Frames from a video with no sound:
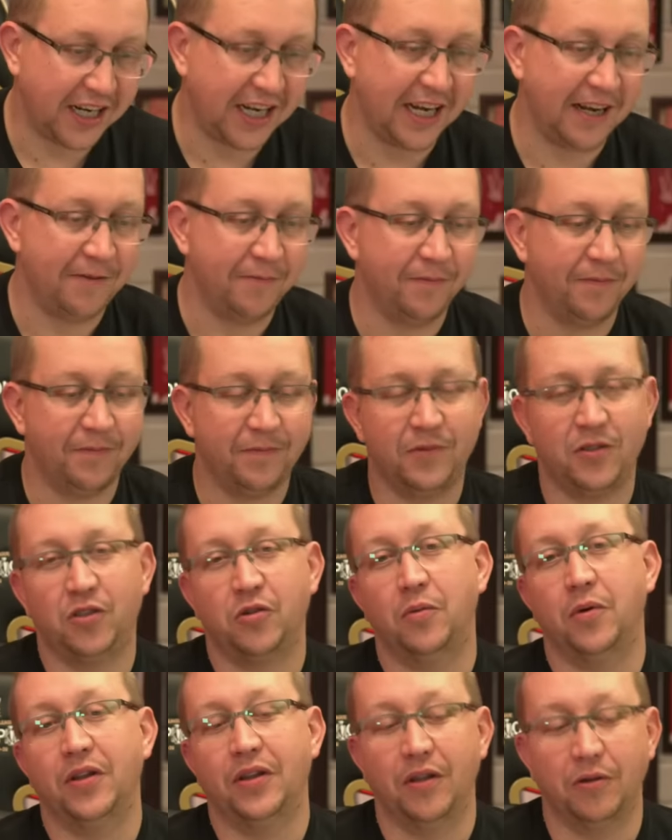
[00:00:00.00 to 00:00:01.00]
Come
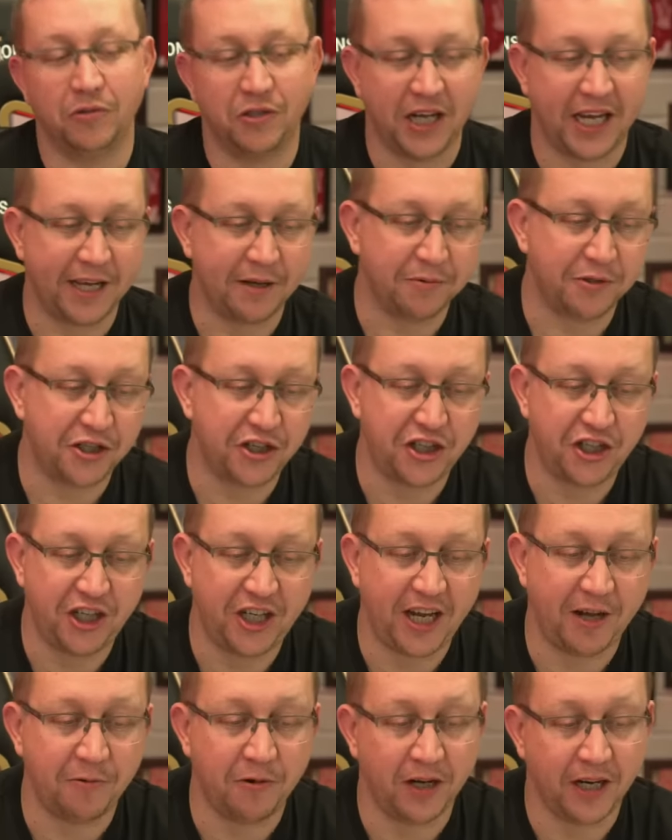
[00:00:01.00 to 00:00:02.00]
on though, Jay, it was
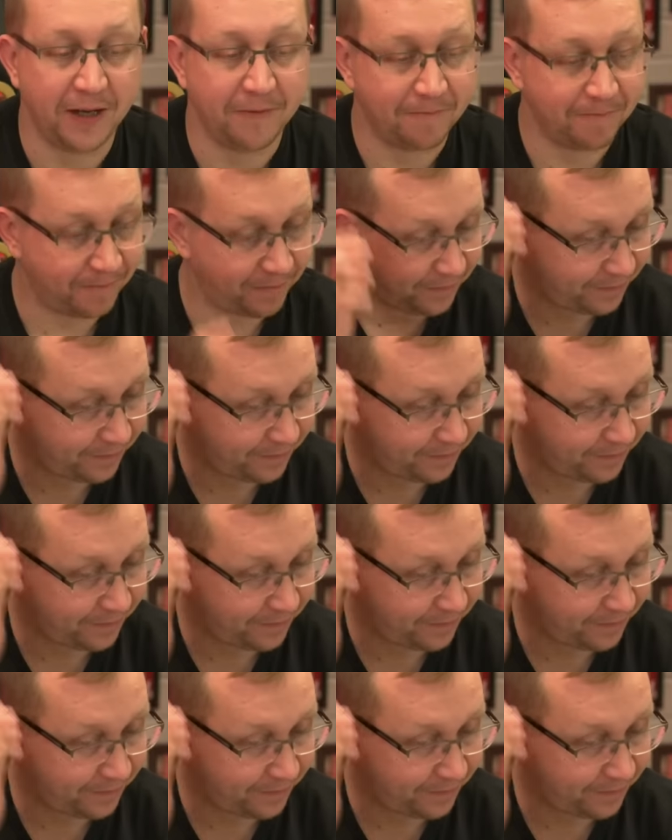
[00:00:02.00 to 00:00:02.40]
shit, wasn't it?